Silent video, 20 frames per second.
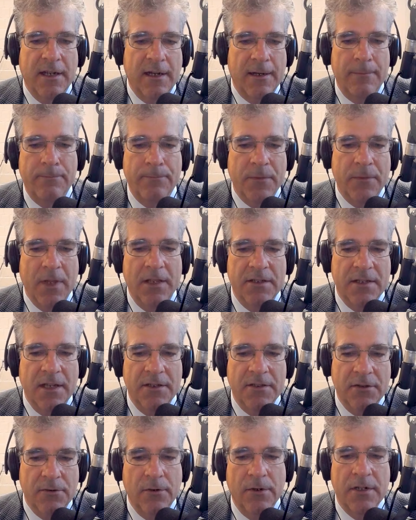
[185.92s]

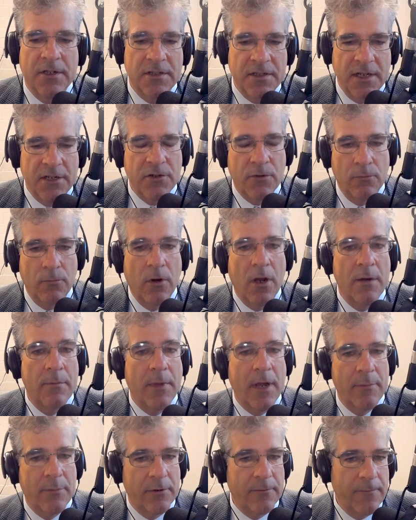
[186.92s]
an organization run
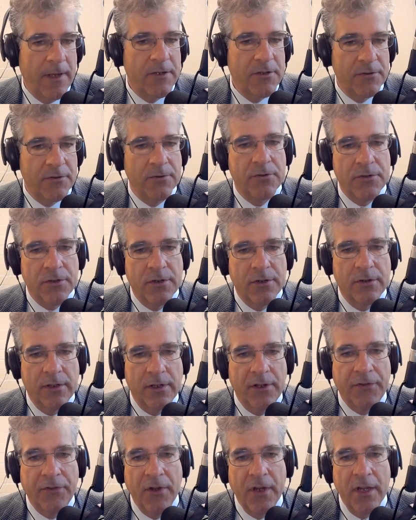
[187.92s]
by professional
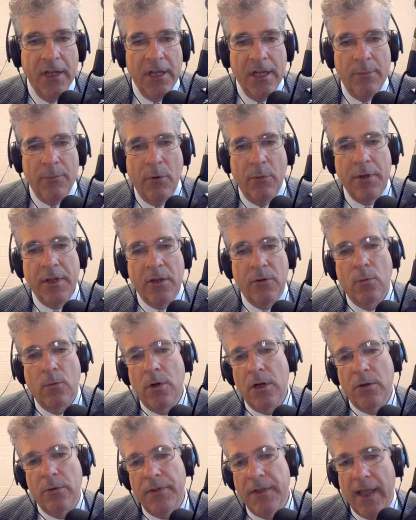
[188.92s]
journalists, but we can
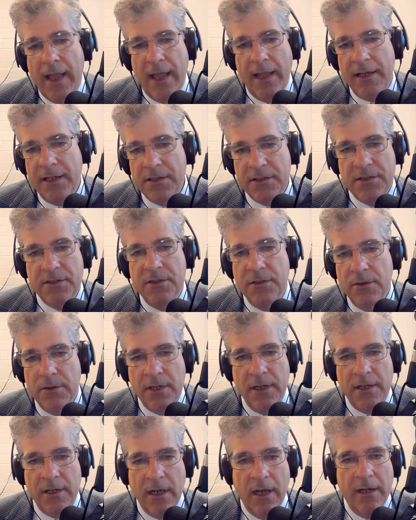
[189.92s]
work with any
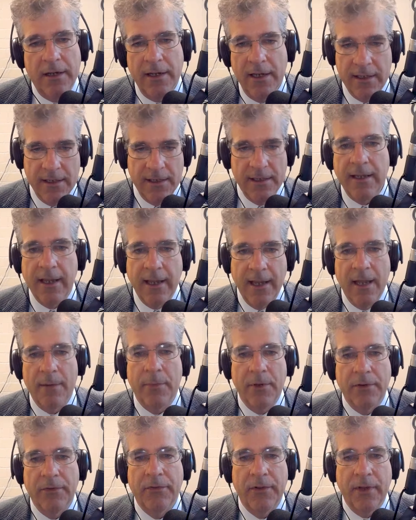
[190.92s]
student on any
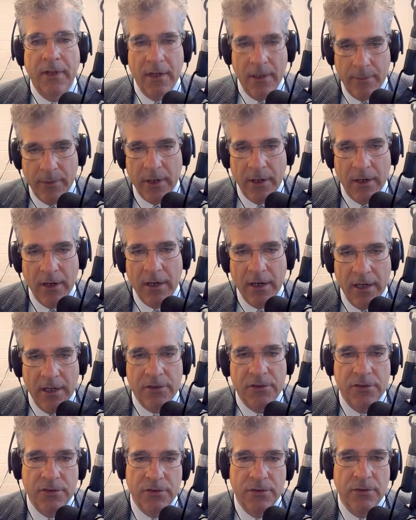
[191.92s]
campus in America
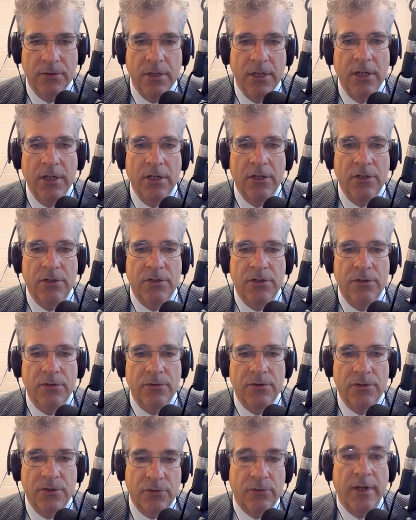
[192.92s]
to
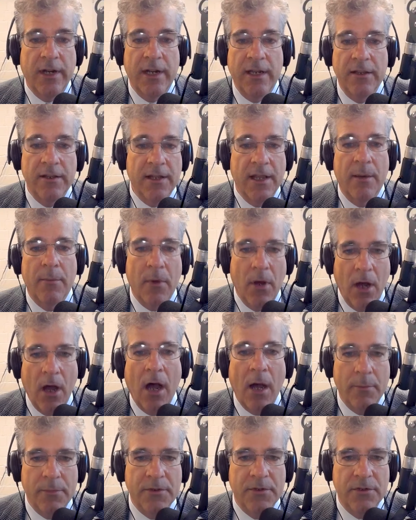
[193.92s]
train them
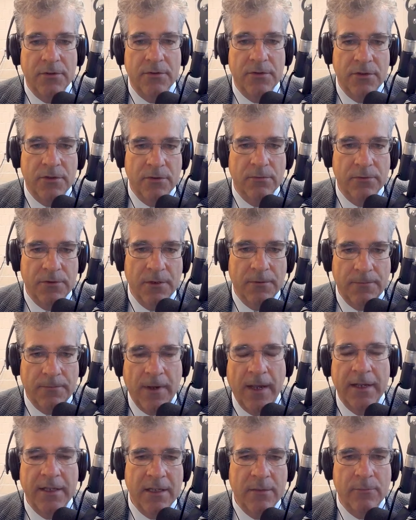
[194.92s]
up, to
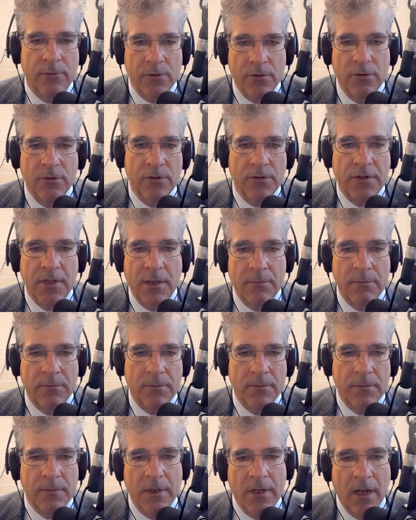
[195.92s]
find them, recruit
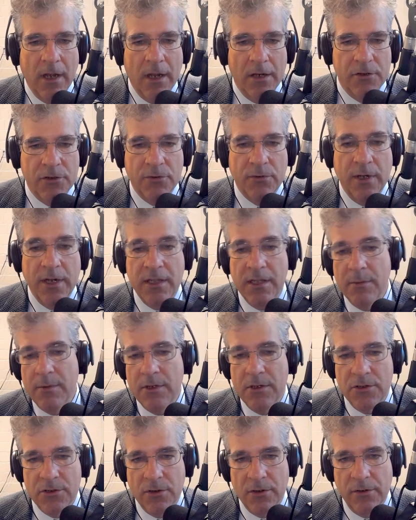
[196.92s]
them, train them
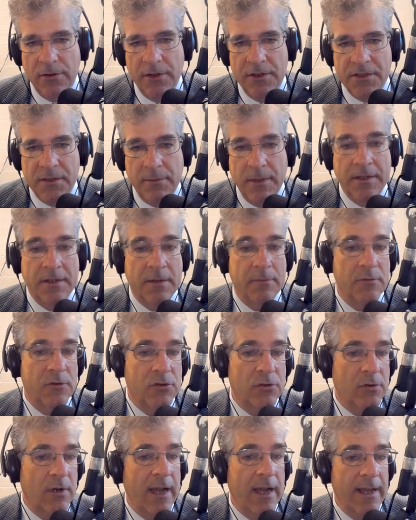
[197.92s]
in journalism, let them
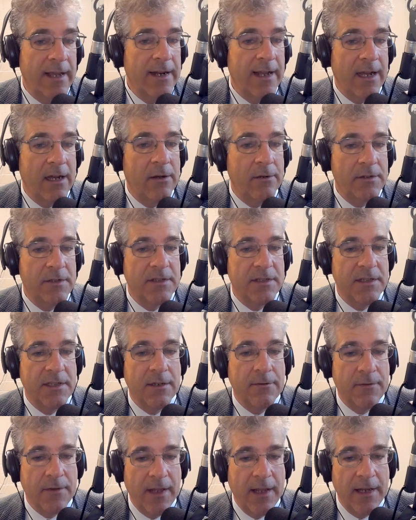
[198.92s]
try it out, see
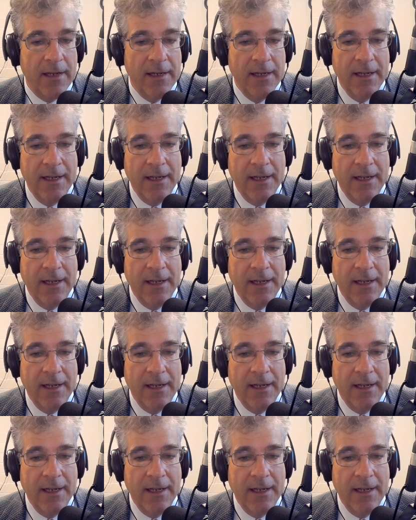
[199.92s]
if they